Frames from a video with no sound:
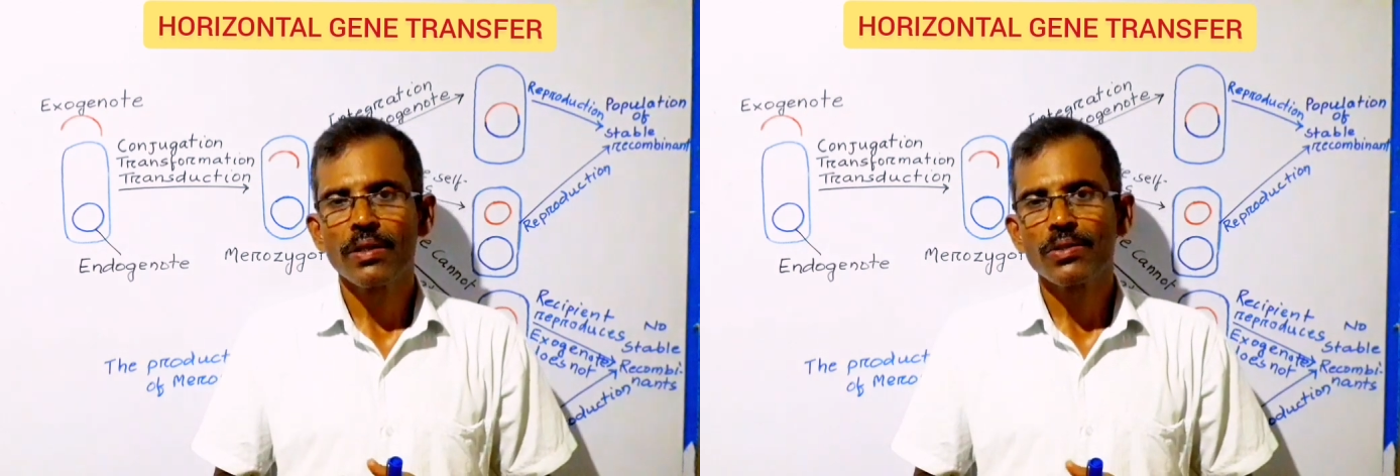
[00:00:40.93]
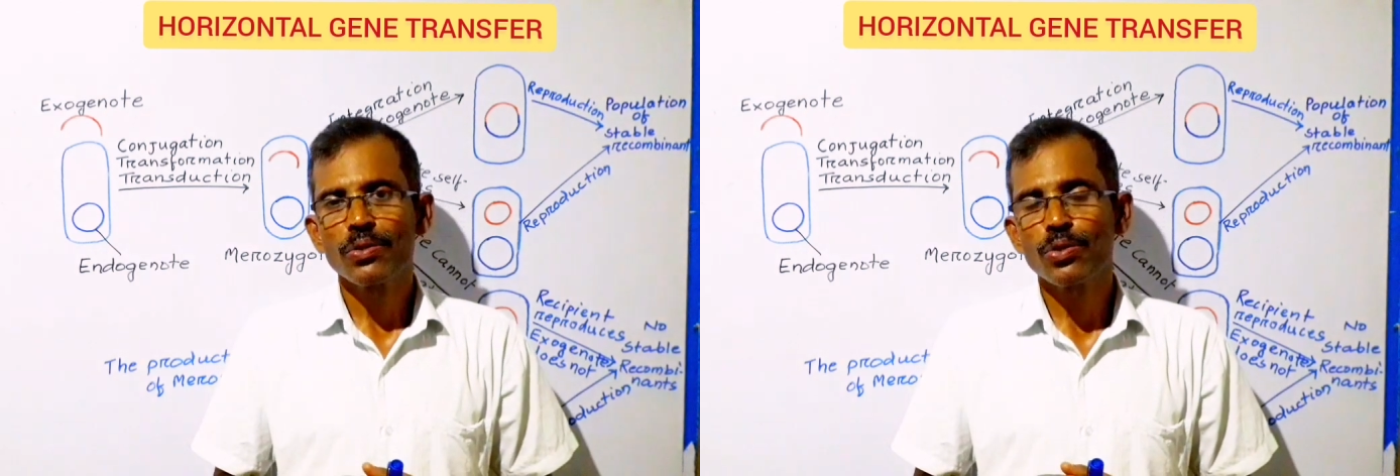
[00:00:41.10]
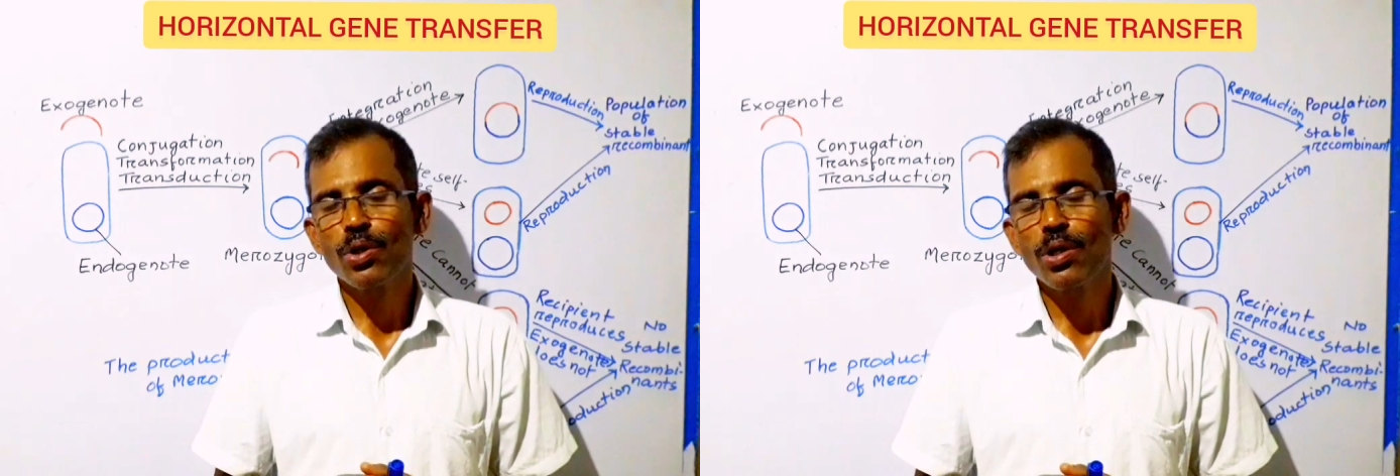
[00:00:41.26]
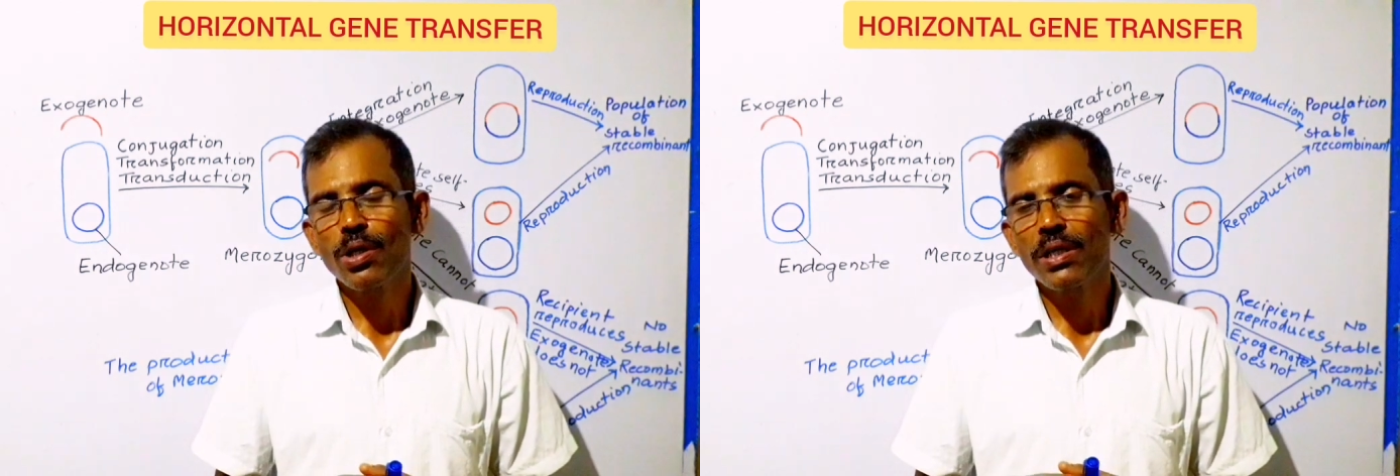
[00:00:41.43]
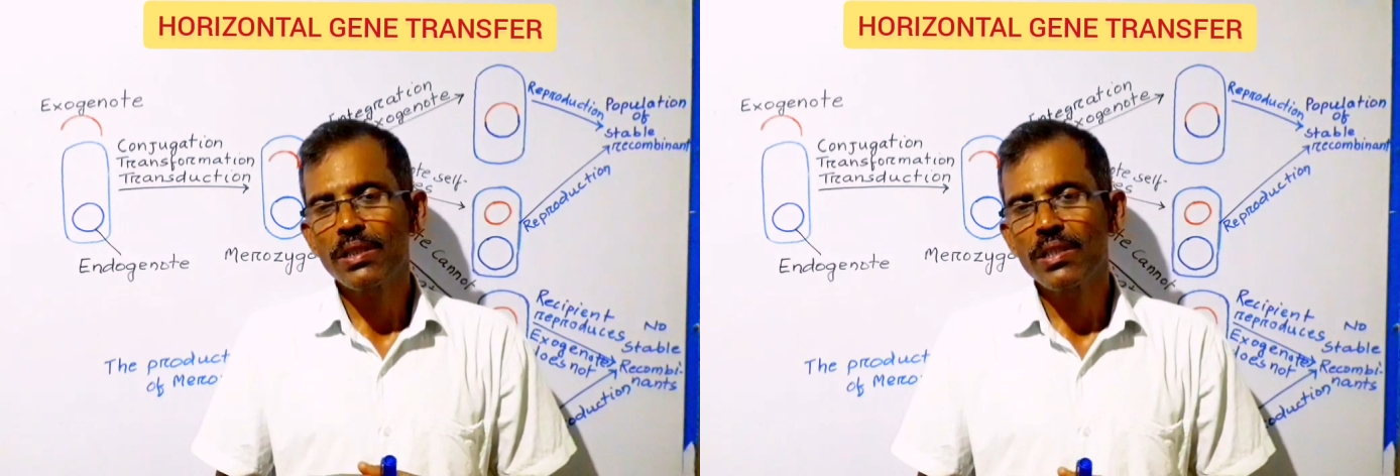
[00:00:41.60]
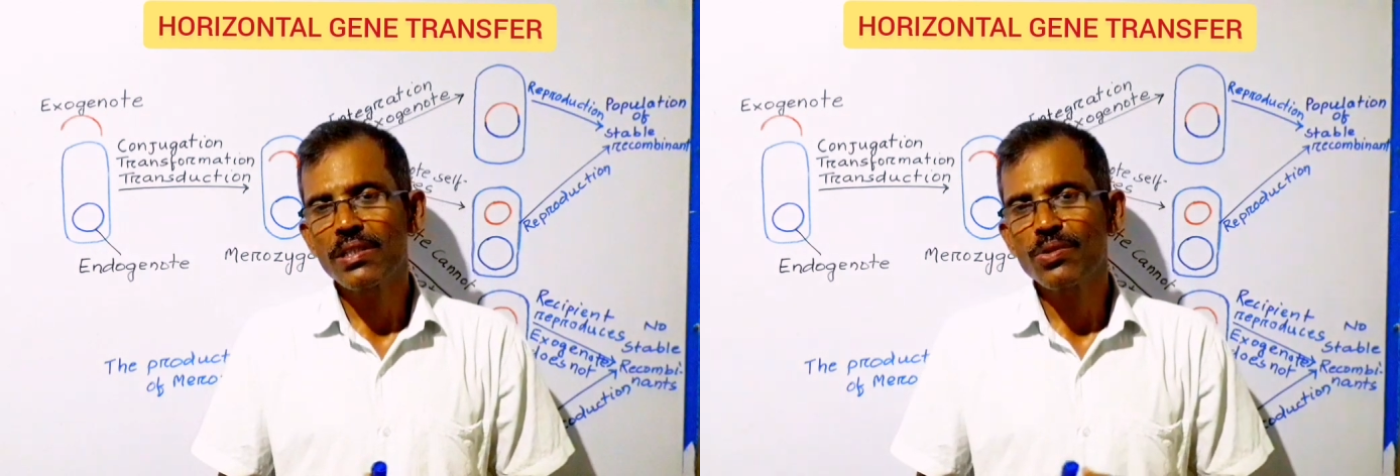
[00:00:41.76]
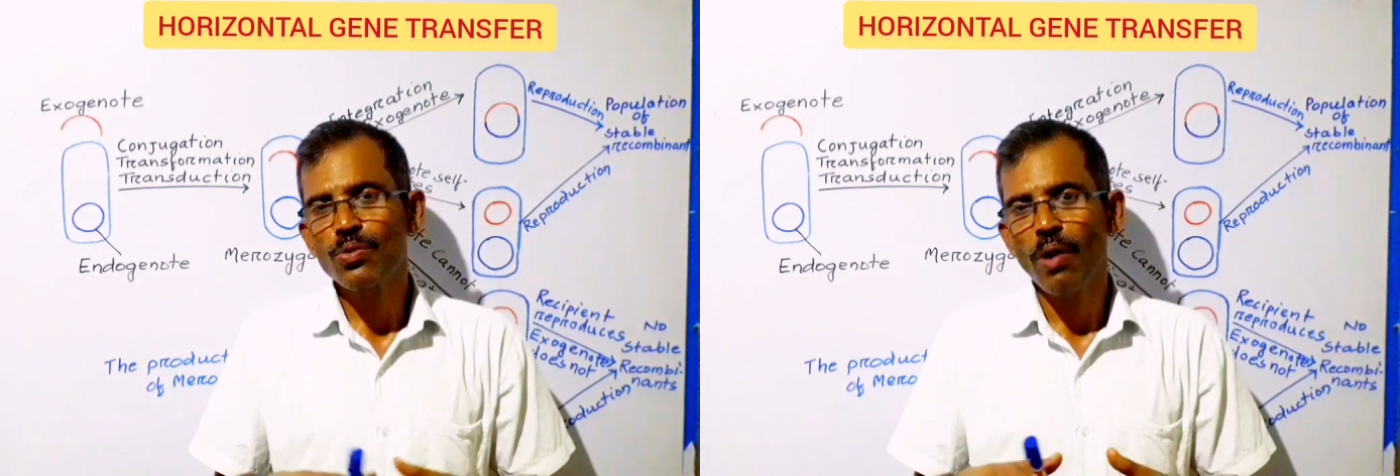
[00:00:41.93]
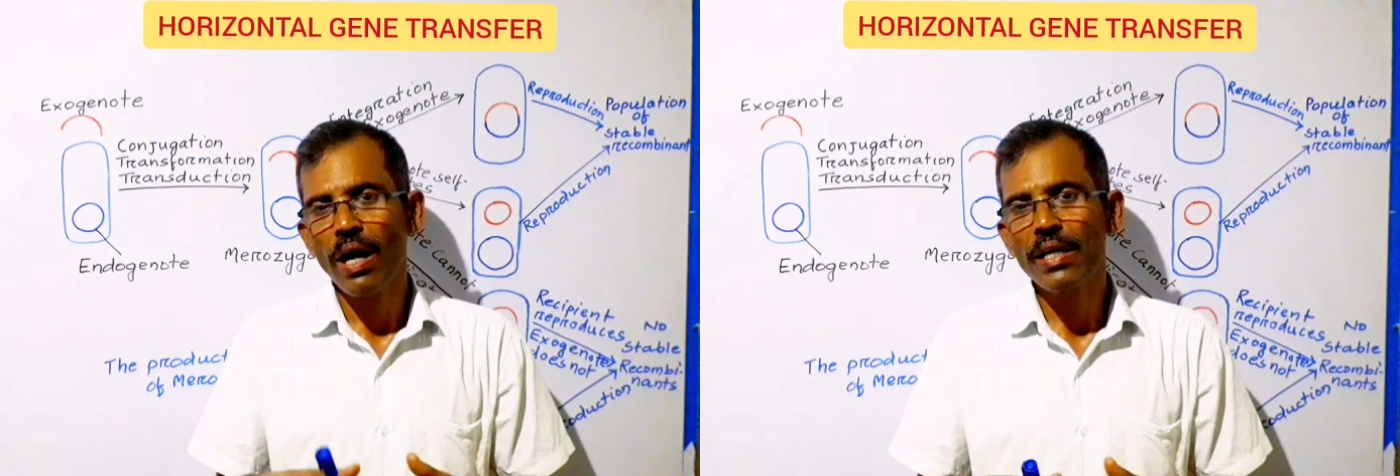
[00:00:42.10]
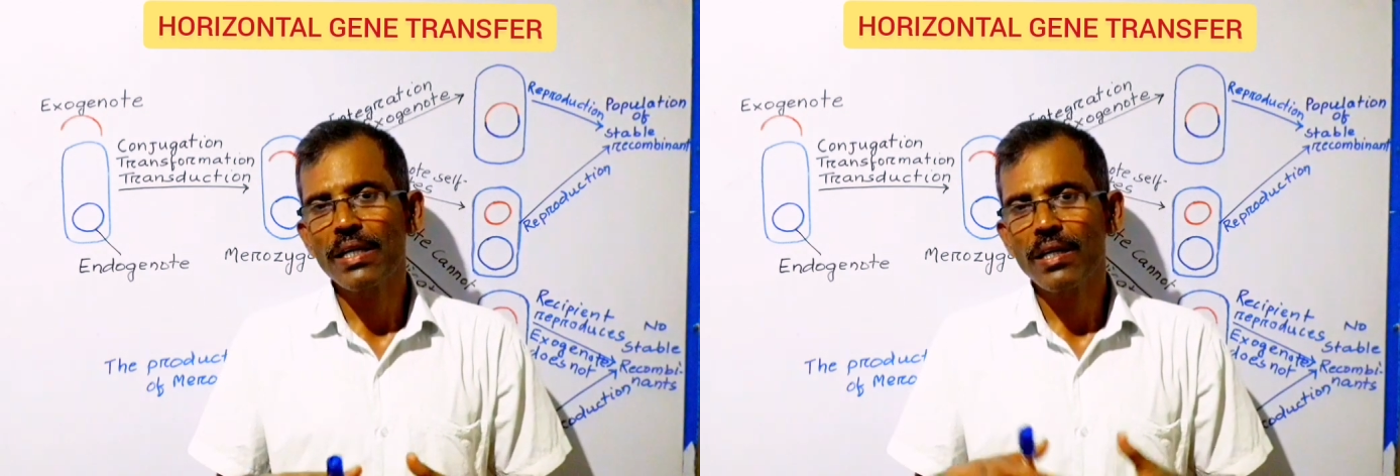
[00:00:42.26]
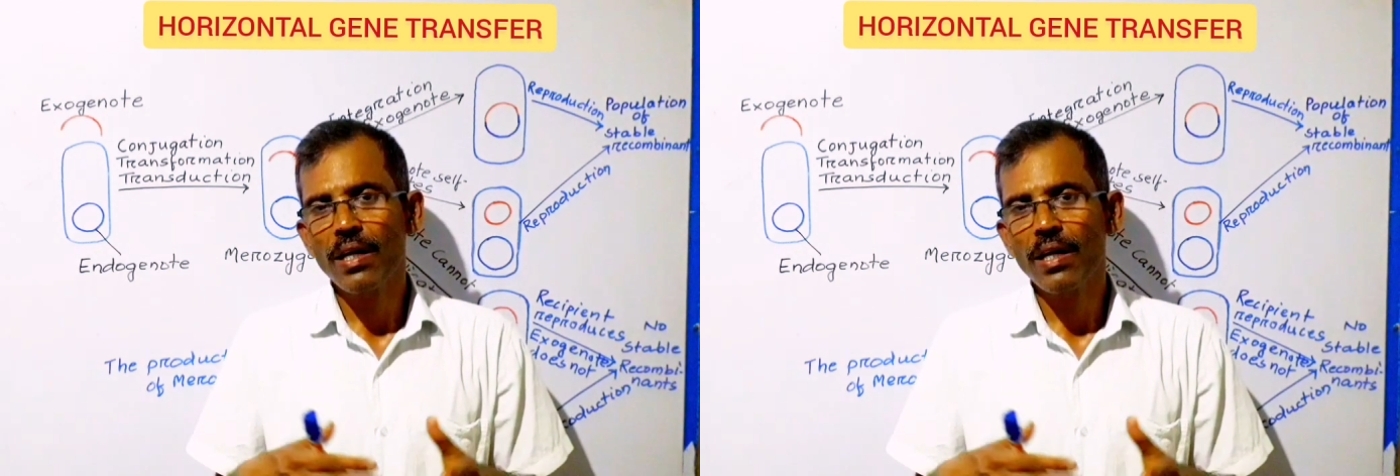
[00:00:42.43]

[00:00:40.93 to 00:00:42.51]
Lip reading: So it is quite